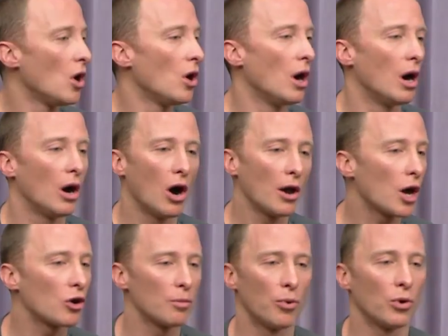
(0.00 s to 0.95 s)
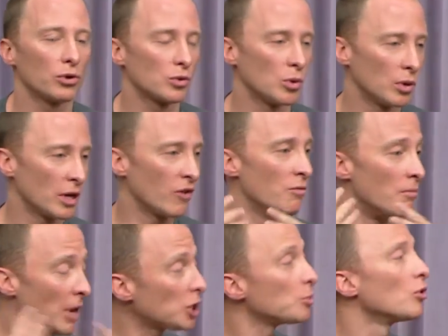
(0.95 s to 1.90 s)
On our reports, we will give
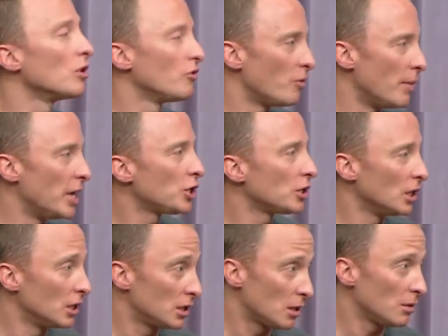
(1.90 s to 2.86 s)
much more information than